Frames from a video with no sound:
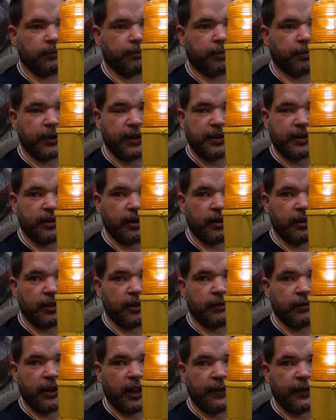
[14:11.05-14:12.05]
Pretty certain I
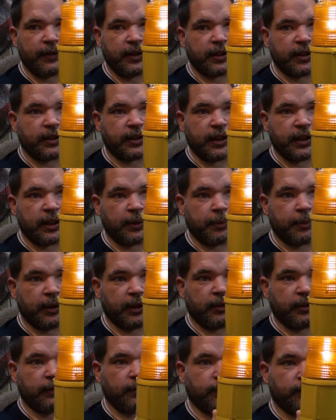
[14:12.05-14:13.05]
don't have another steady
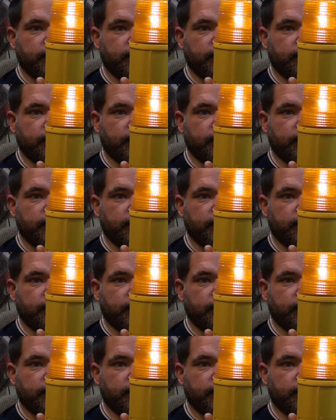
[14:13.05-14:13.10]
burn.